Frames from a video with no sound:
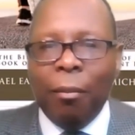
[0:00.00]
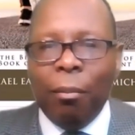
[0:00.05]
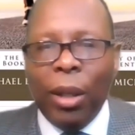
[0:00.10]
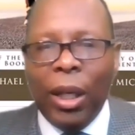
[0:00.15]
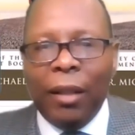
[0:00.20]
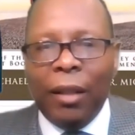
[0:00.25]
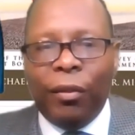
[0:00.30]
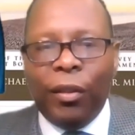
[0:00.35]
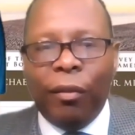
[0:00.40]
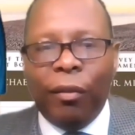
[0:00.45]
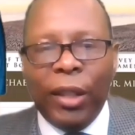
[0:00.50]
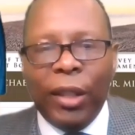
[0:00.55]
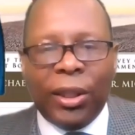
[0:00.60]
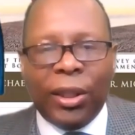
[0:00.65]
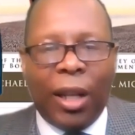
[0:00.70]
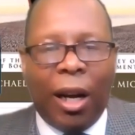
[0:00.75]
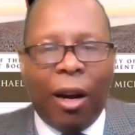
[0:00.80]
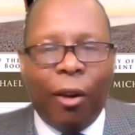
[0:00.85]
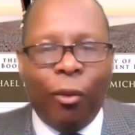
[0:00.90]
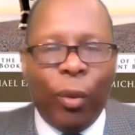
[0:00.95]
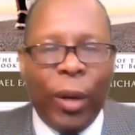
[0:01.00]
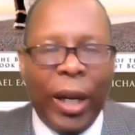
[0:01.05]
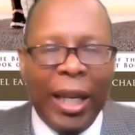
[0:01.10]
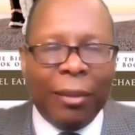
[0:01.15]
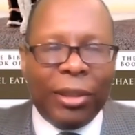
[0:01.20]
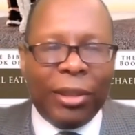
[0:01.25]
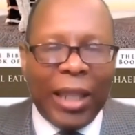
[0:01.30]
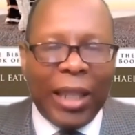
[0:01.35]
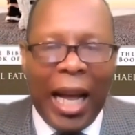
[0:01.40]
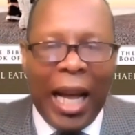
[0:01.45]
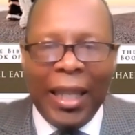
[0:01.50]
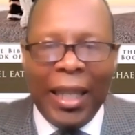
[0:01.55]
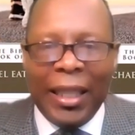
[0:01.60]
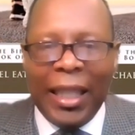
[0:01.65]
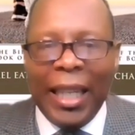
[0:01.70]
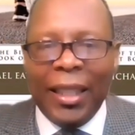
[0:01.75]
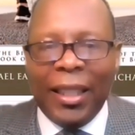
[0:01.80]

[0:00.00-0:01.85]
But if you visit our website at